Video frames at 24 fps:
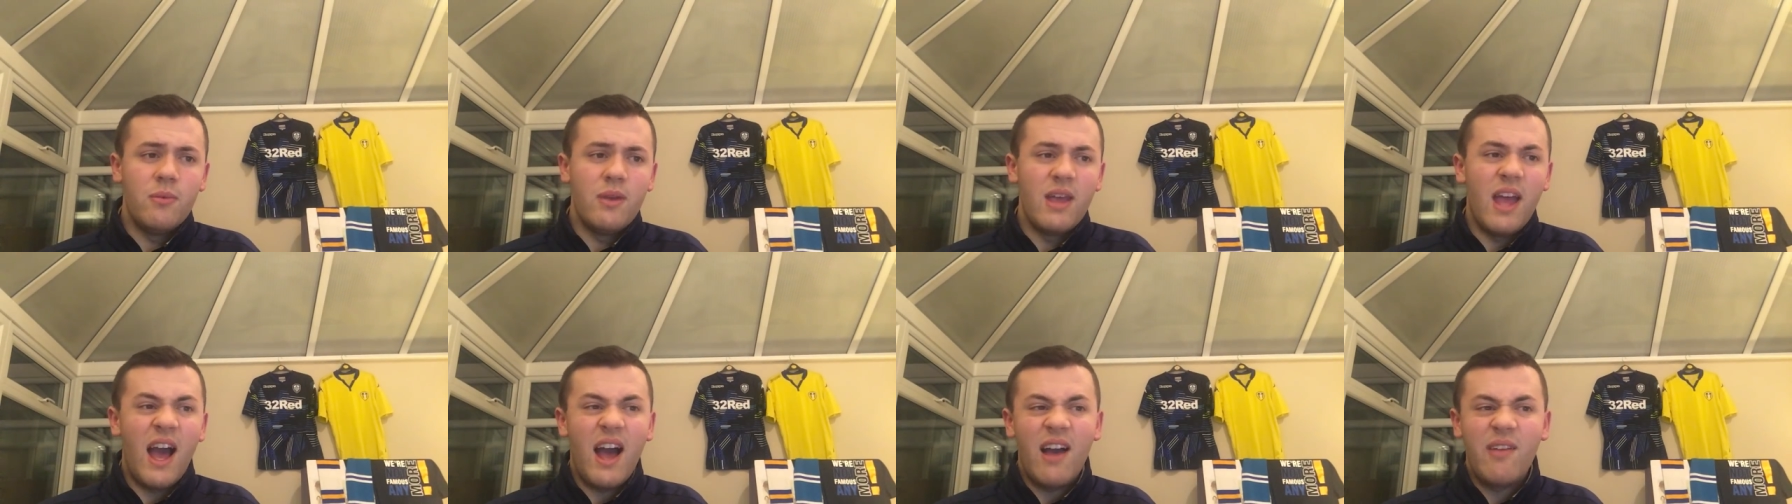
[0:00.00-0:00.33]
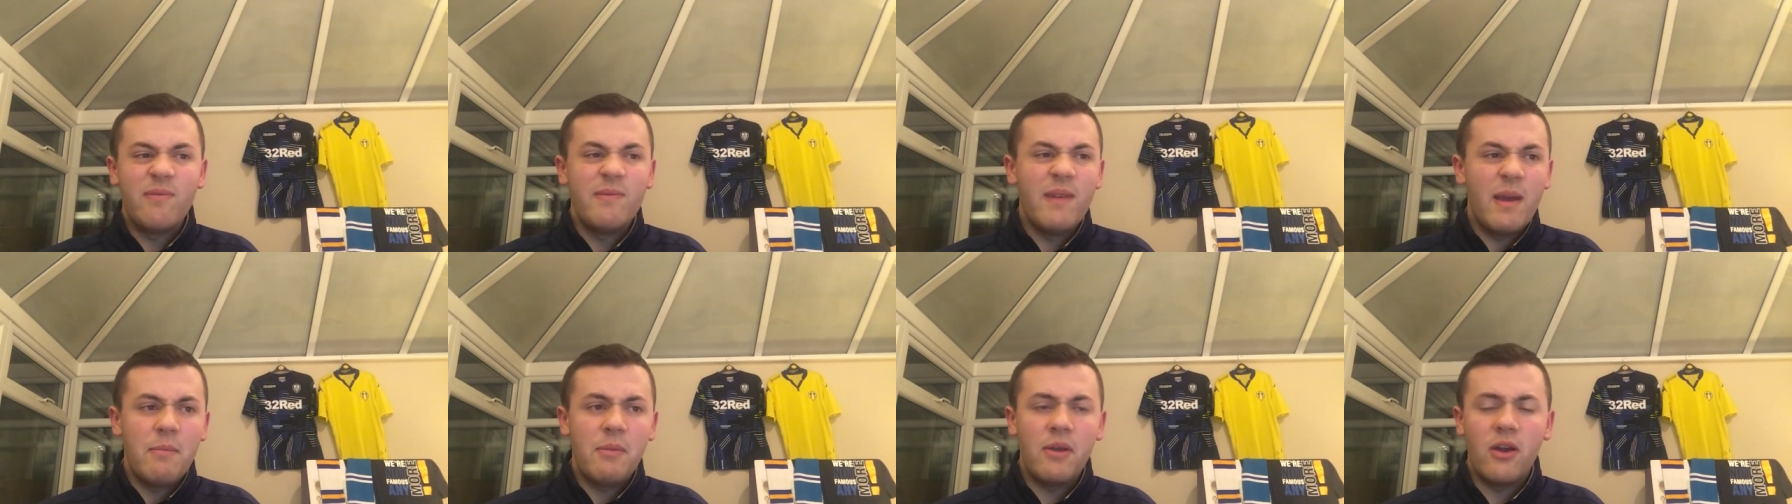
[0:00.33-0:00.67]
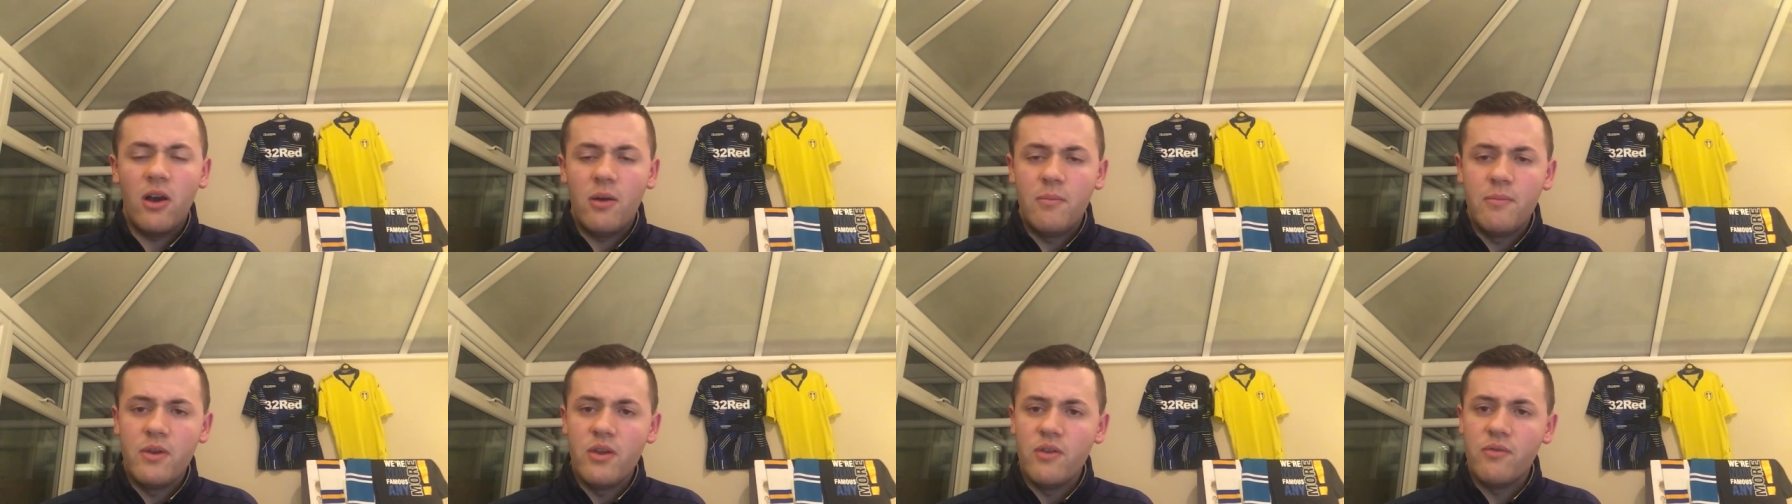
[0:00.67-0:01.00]
we have maybe
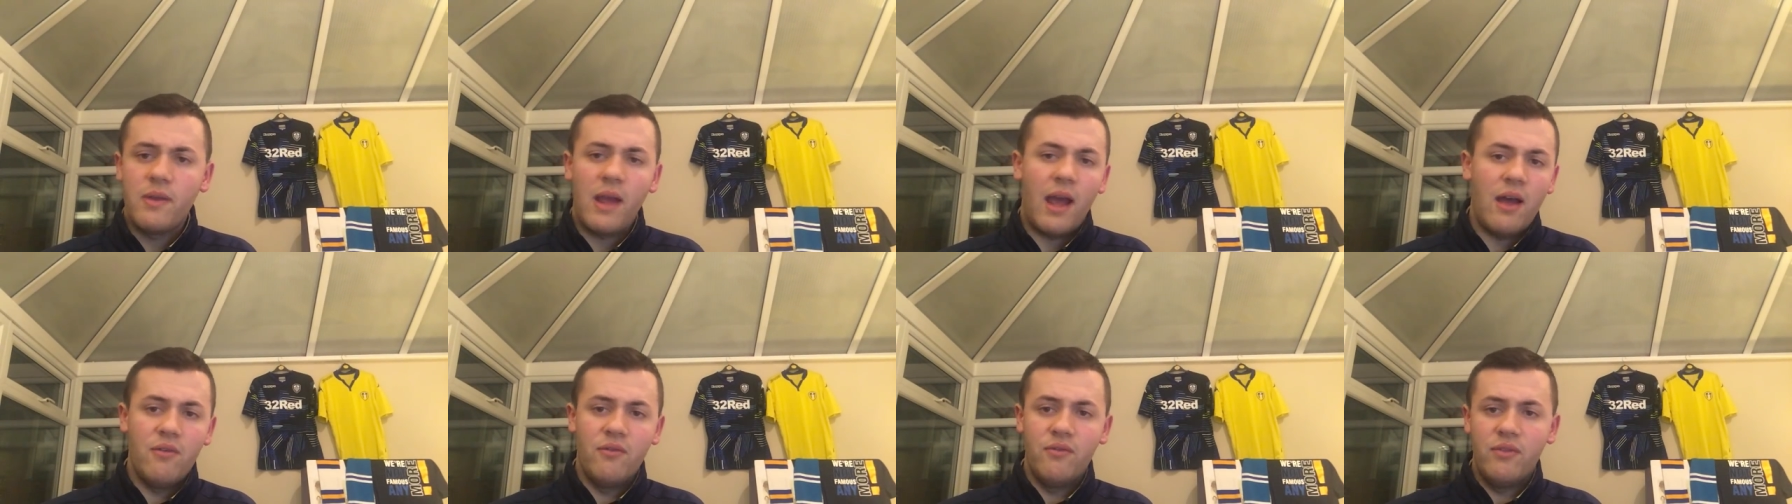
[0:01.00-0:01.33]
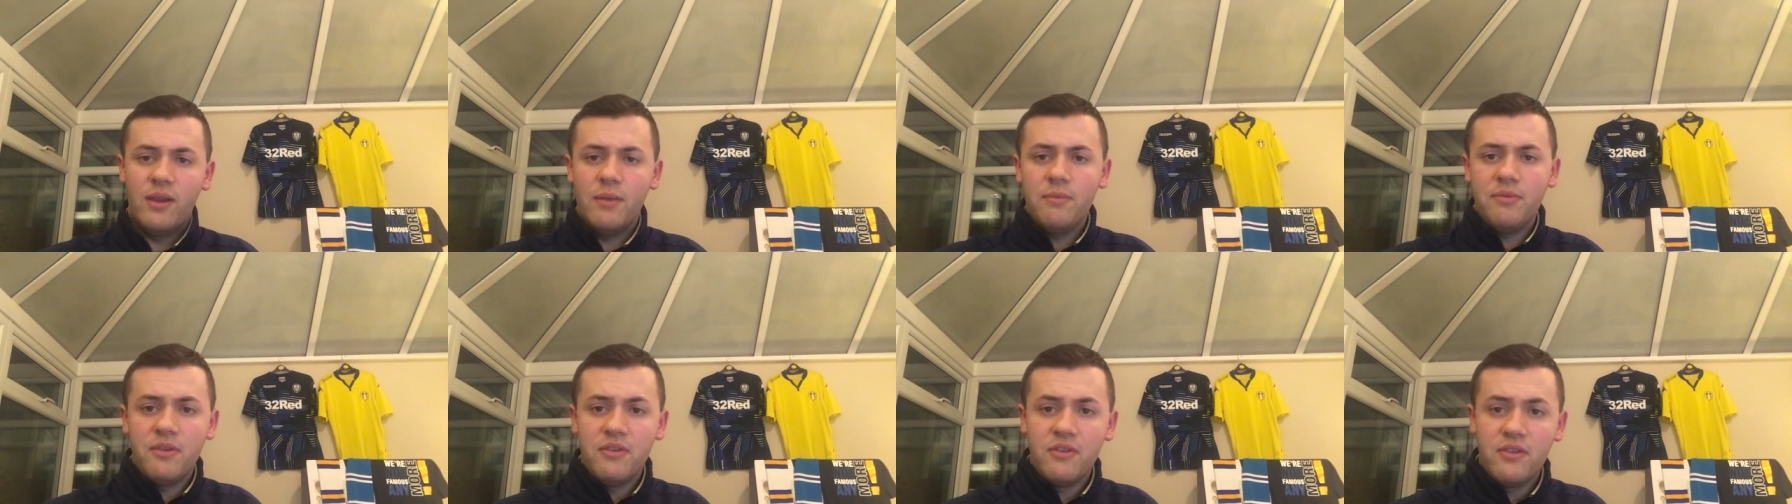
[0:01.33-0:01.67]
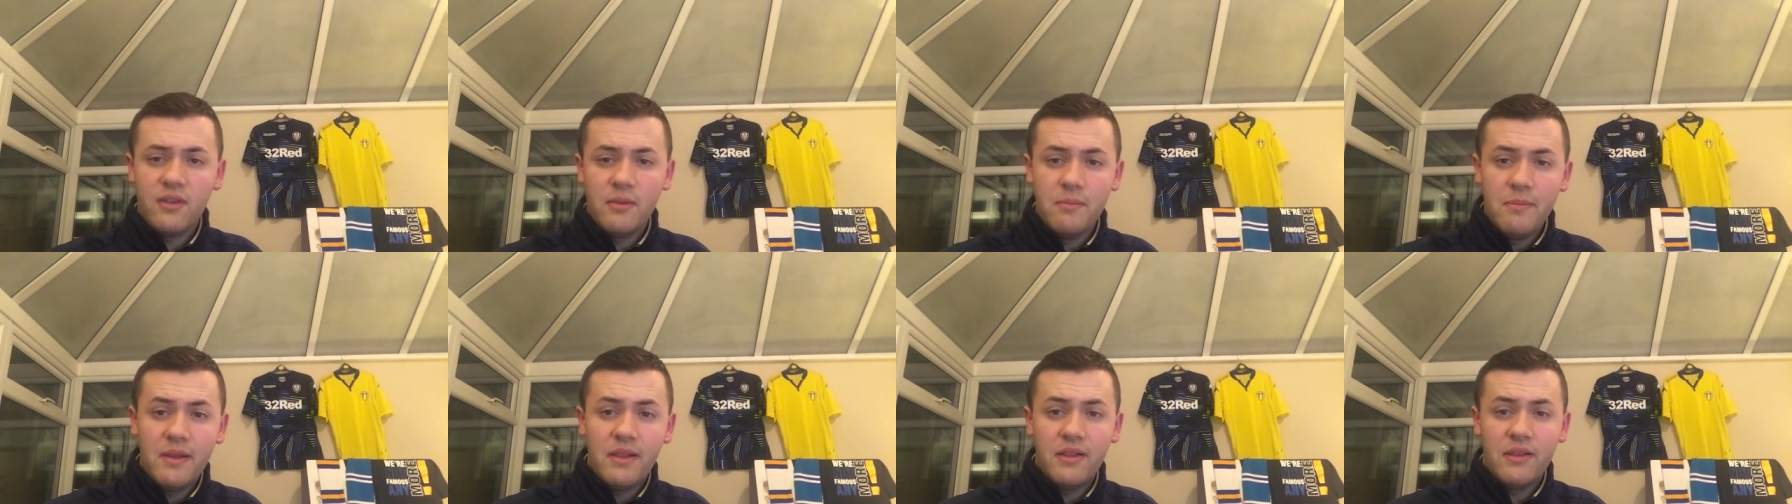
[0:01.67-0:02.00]
got to move Calvin Phillips
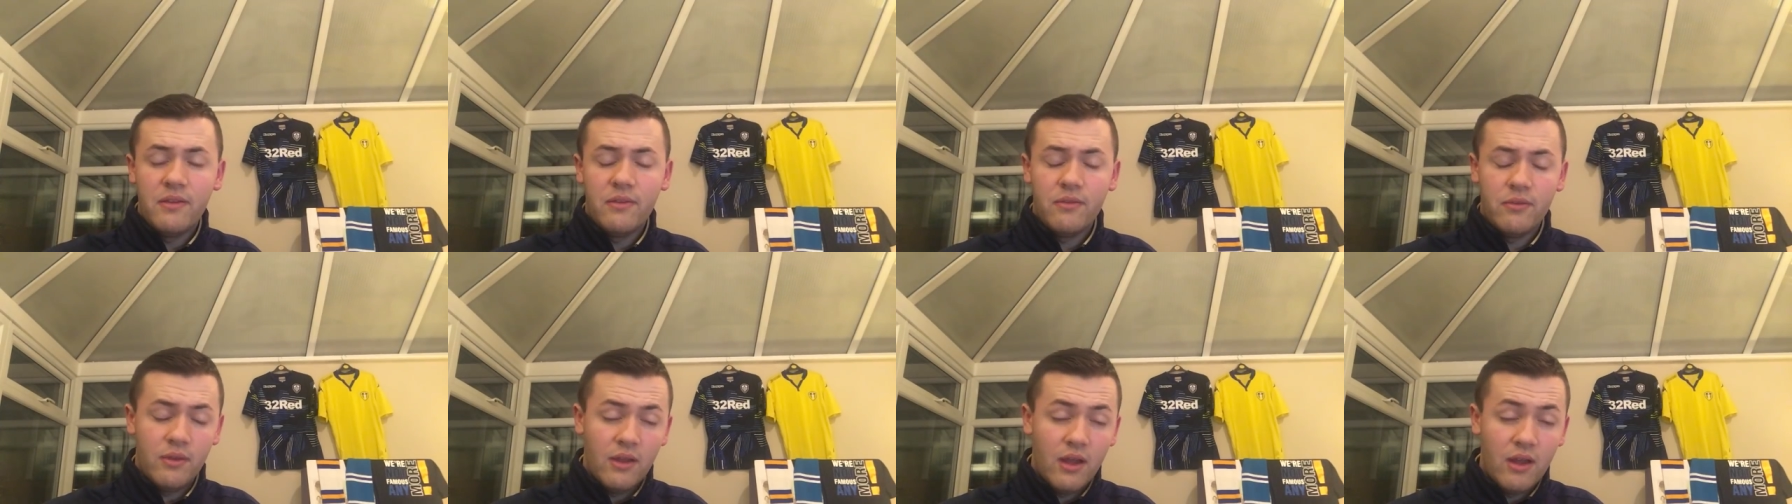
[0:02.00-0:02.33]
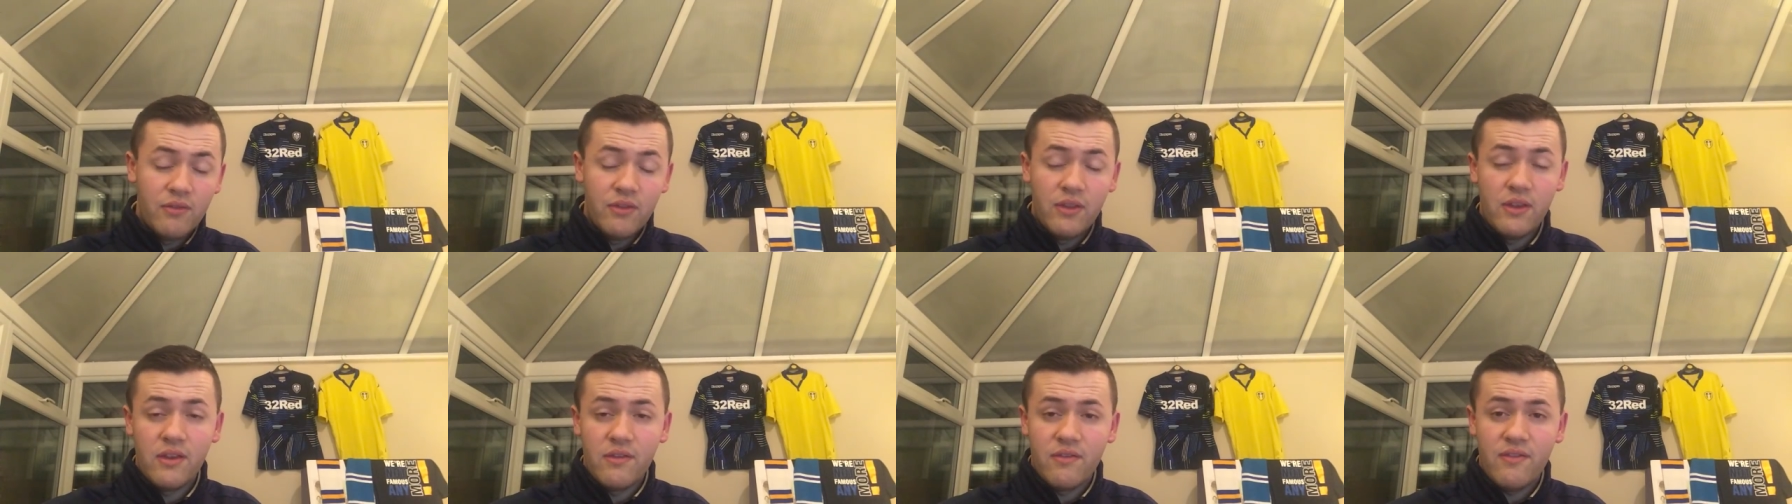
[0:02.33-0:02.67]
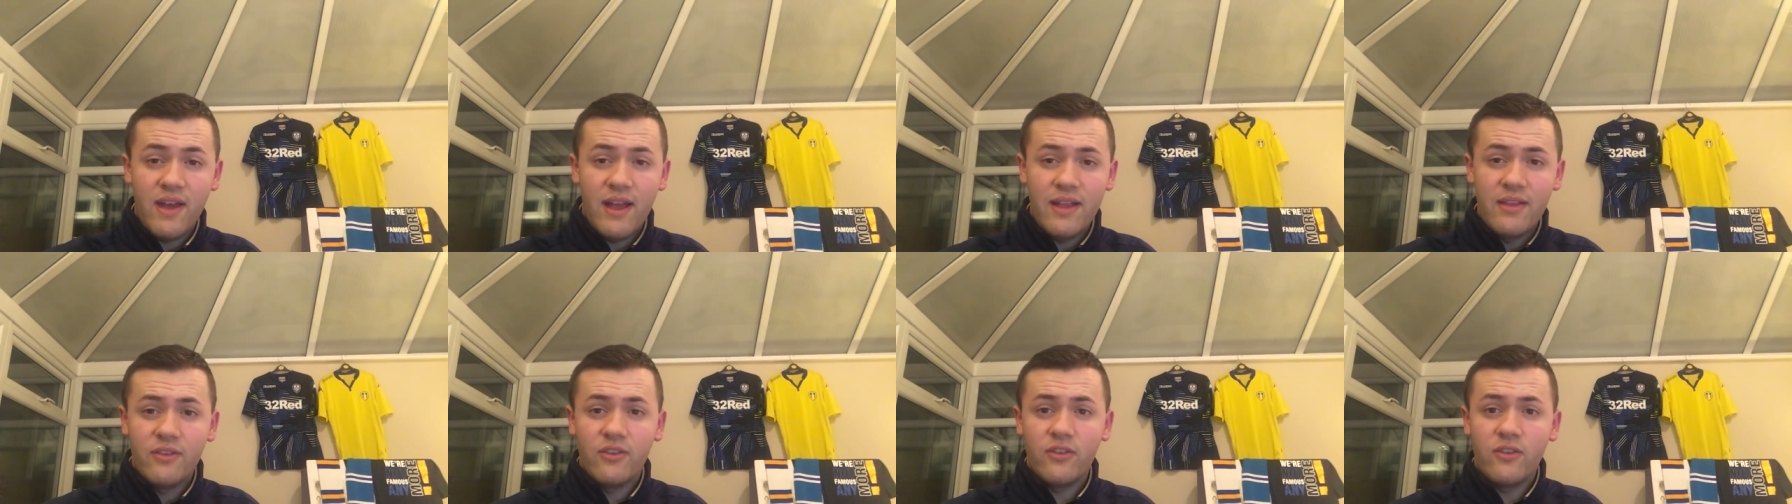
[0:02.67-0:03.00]
into the middle of the
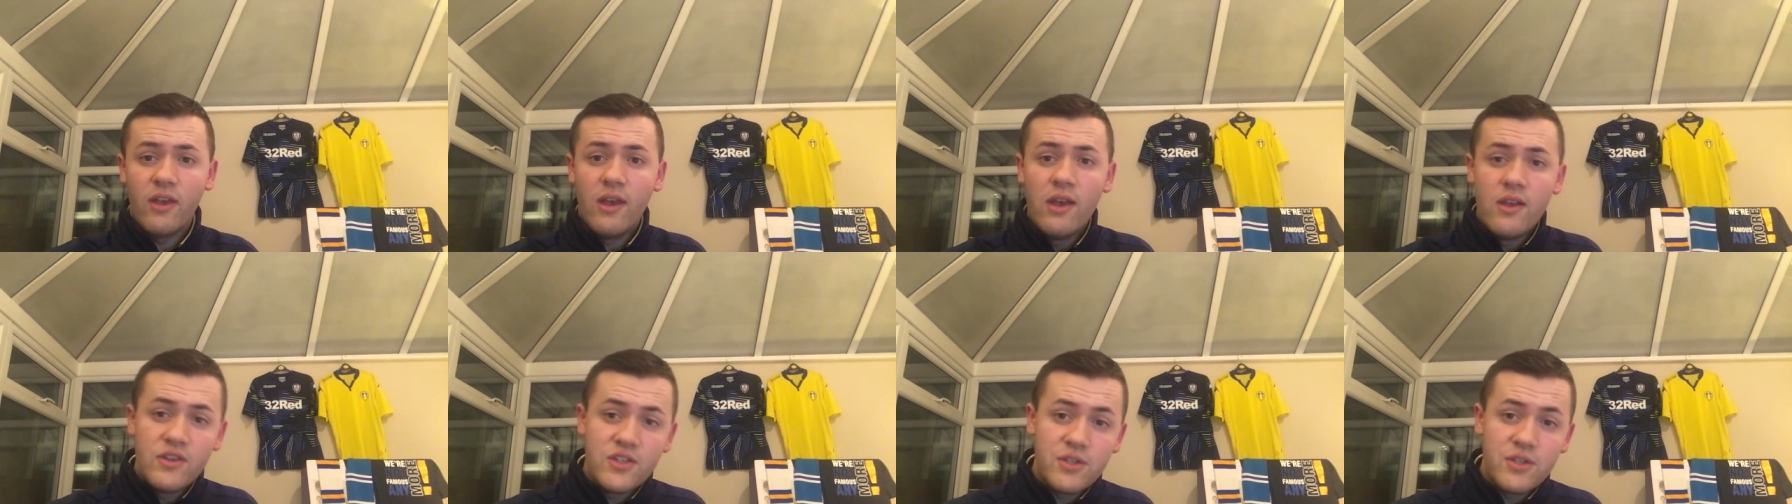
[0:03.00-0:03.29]
defence